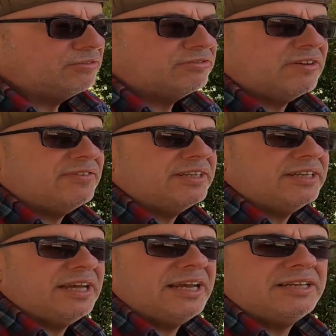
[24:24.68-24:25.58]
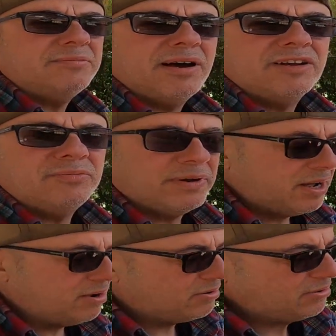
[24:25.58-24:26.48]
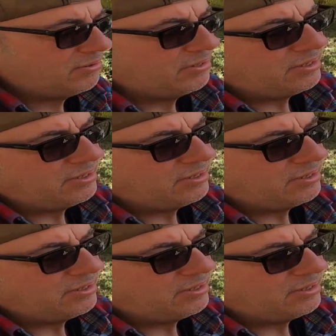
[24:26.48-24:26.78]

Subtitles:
know, 70-80 miles per hour,